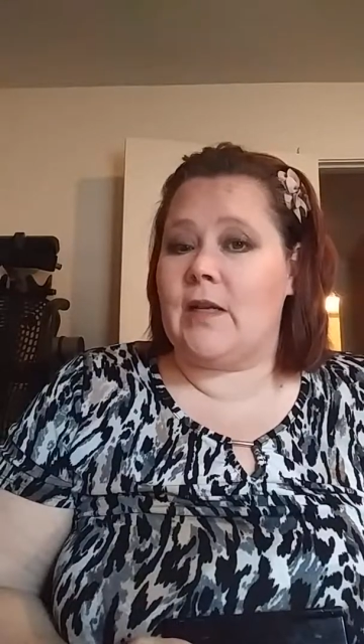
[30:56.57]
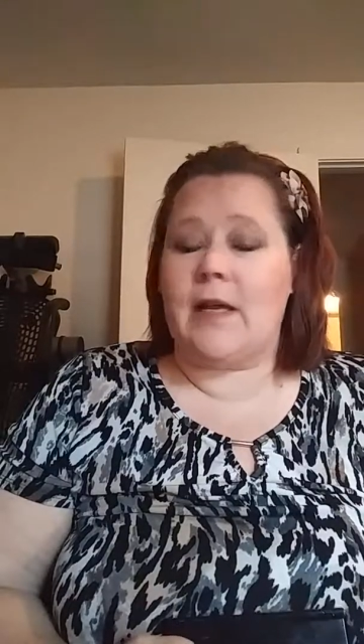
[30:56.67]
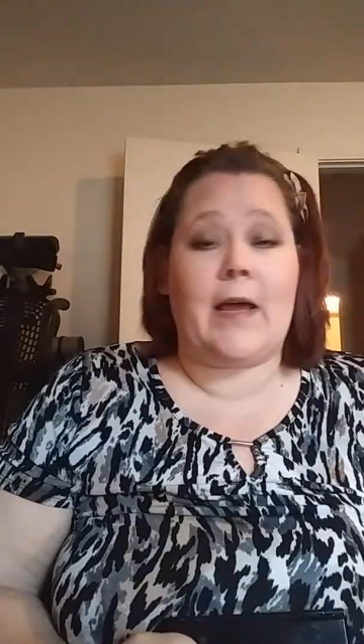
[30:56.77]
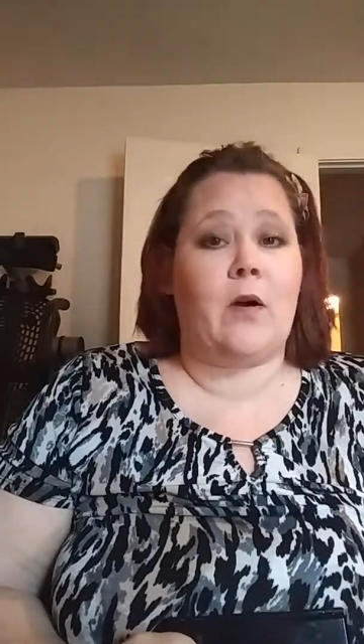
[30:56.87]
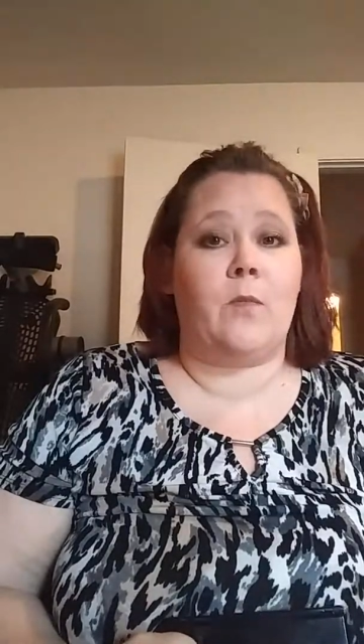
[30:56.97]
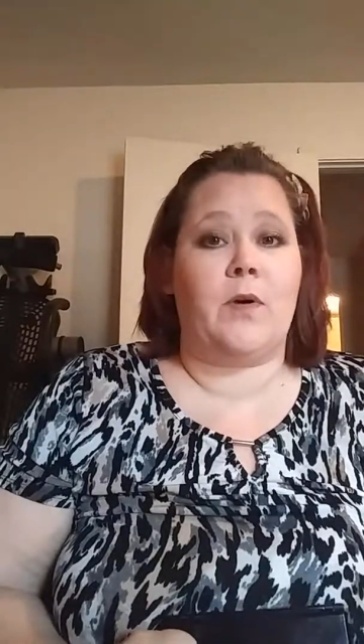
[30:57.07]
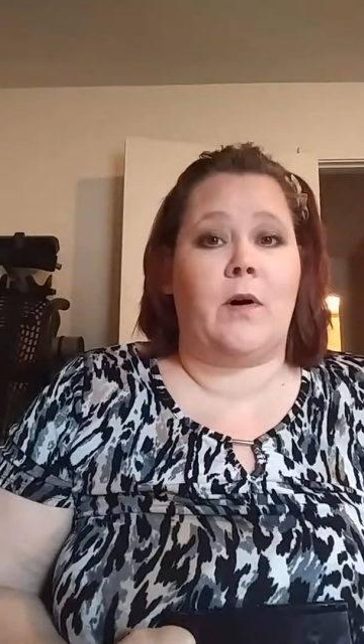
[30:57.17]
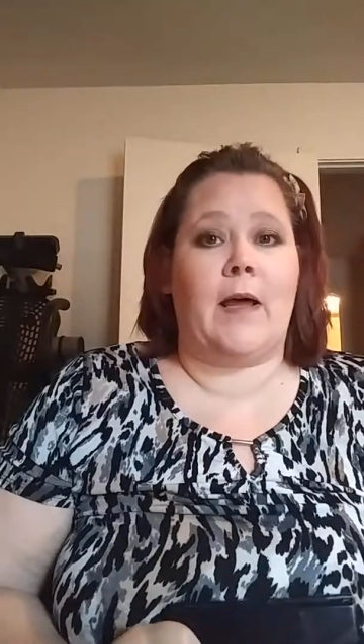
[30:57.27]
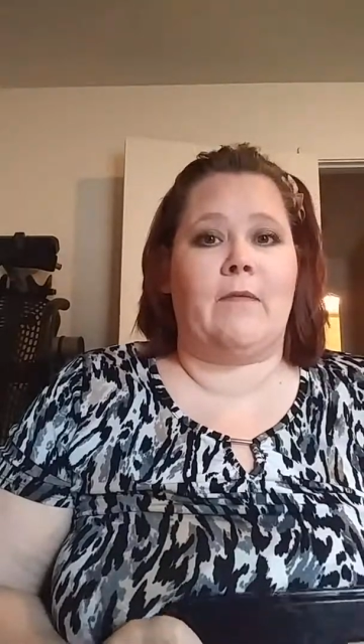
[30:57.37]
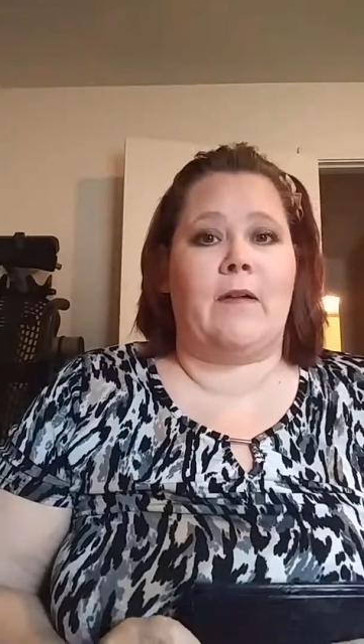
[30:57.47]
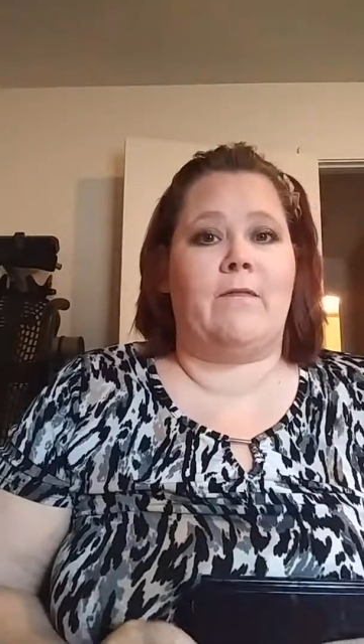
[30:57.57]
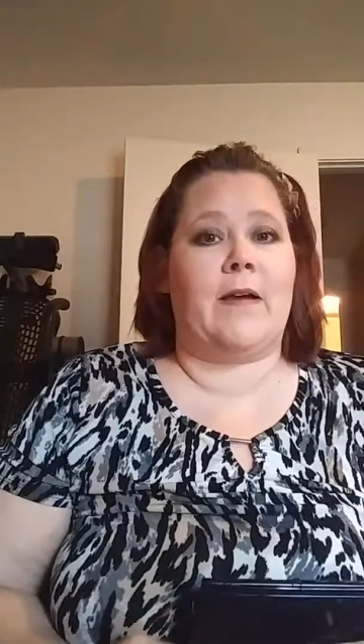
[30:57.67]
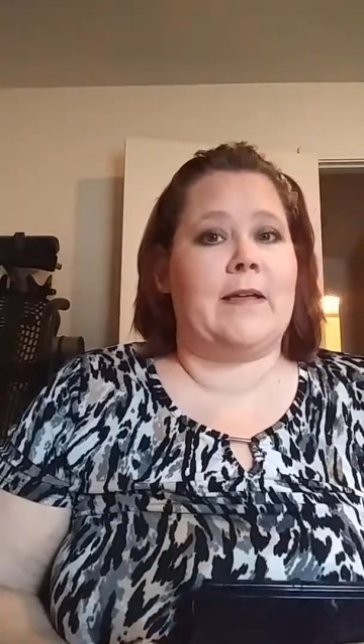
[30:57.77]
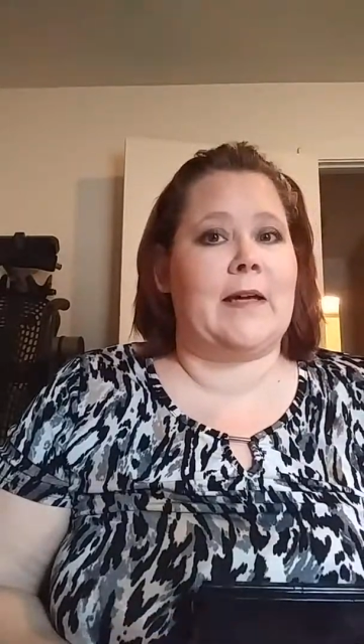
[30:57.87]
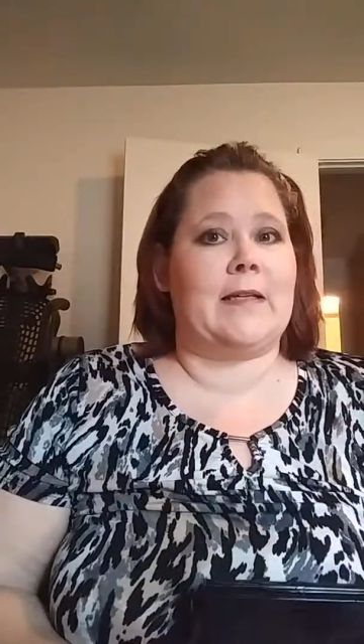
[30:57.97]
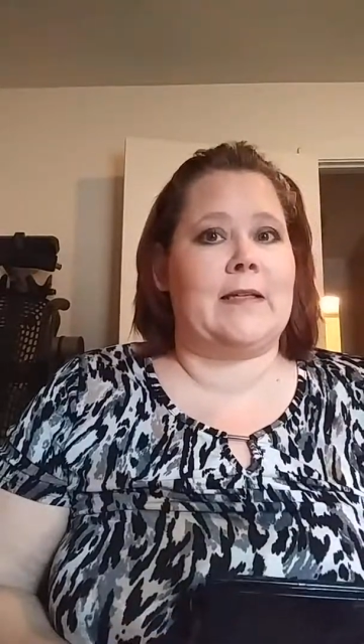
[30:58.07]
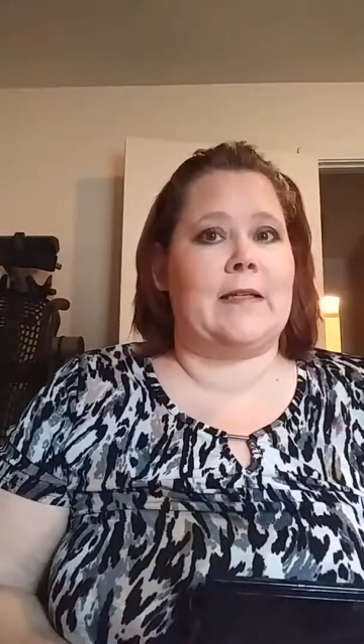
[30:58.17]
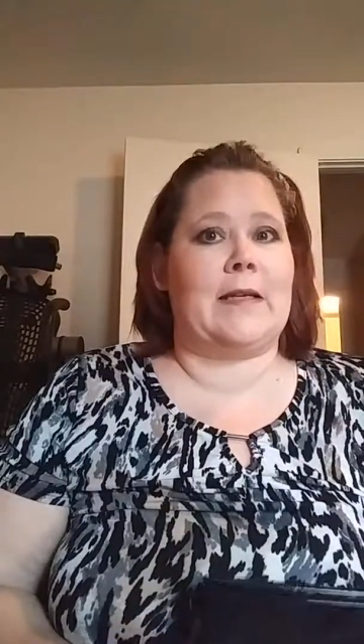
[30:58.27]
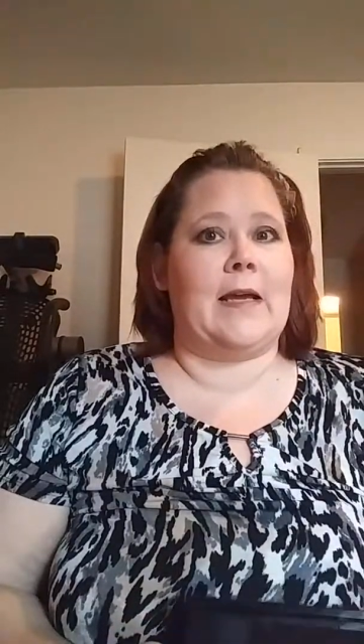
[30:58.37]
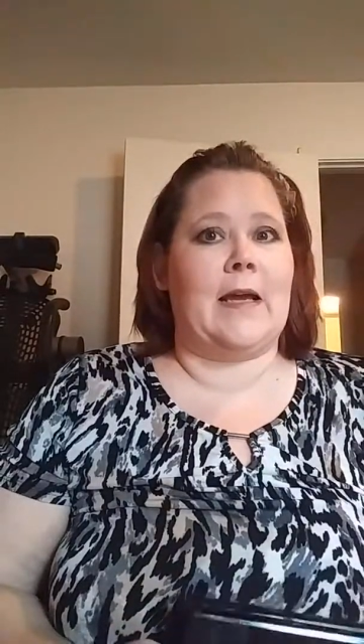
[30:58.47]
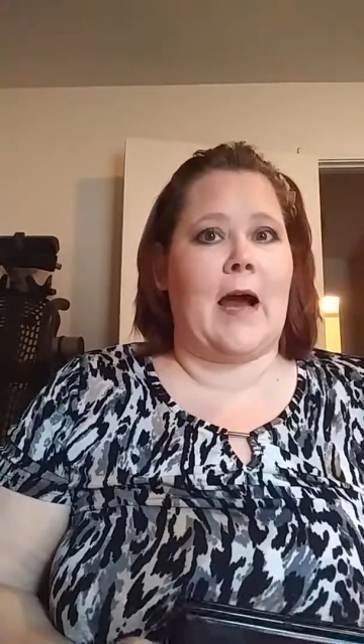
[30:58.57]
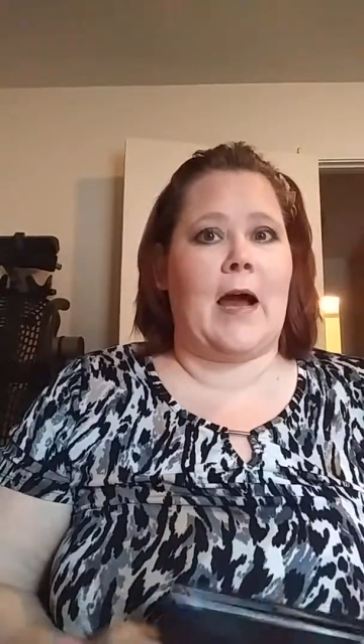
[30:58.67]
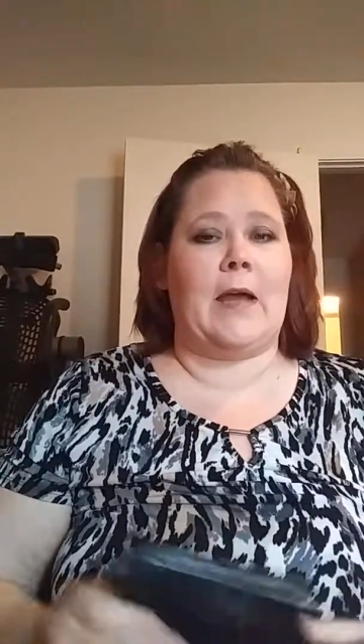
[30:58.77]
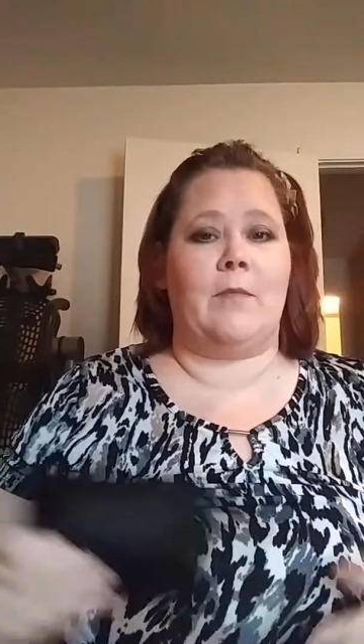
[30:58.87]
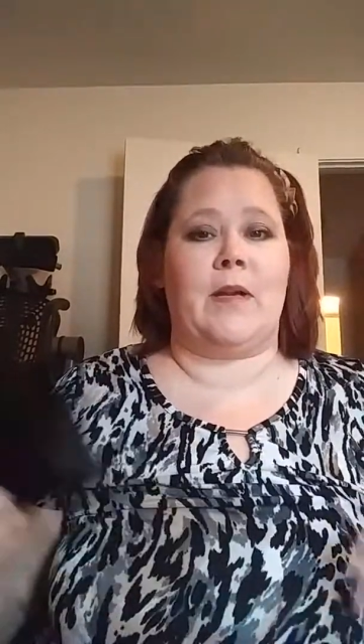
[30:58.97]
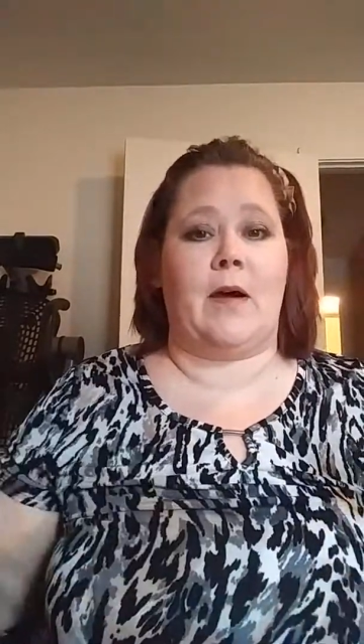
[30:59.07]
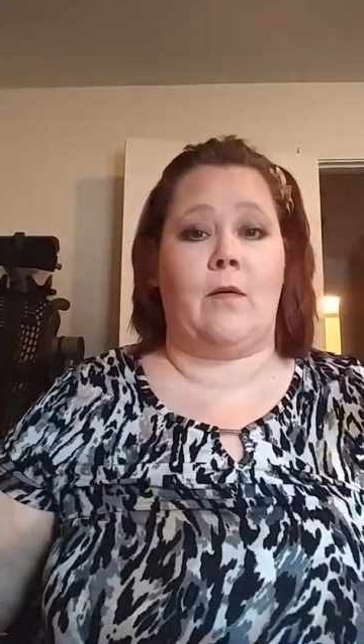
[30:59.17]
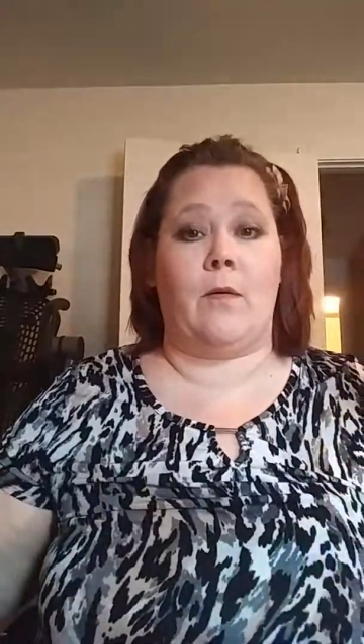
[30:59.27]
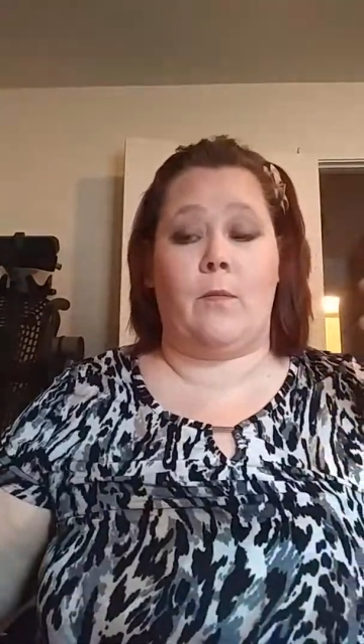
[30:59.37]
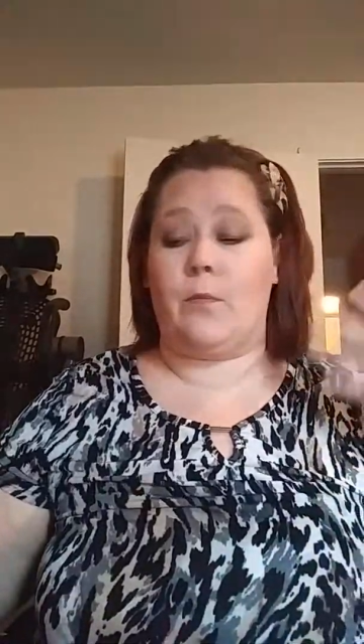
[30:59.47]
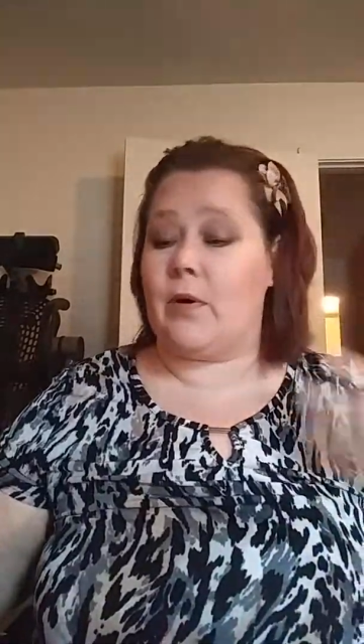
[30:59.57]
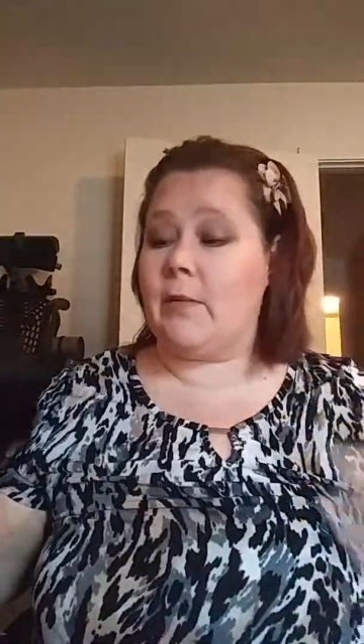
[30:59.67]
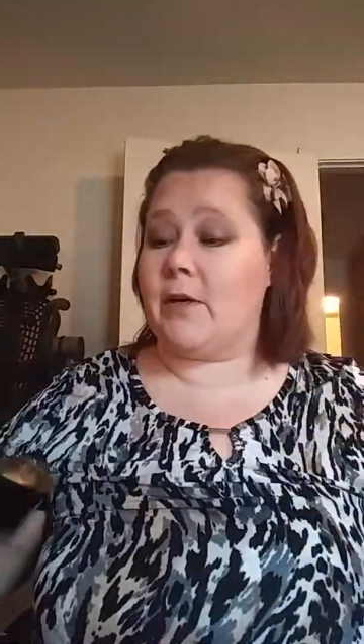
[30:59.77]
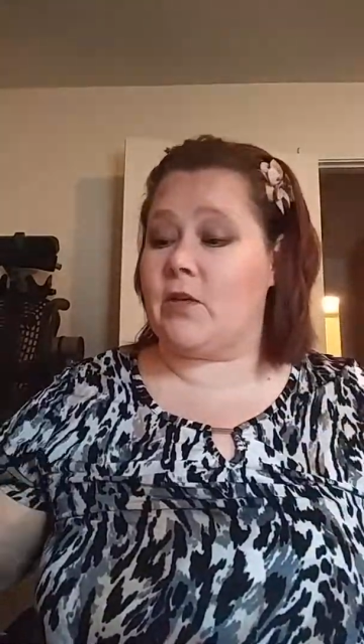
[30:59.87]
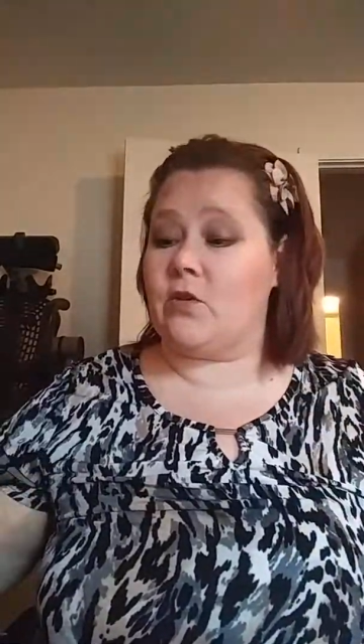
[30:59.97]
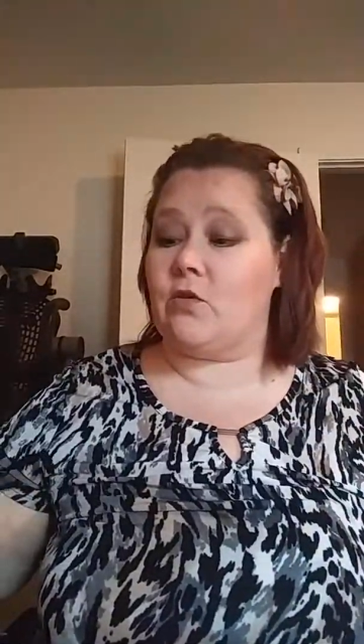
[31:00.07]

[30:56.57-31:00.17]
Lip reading: and I hope you all have a fantastic day. I am now pretty much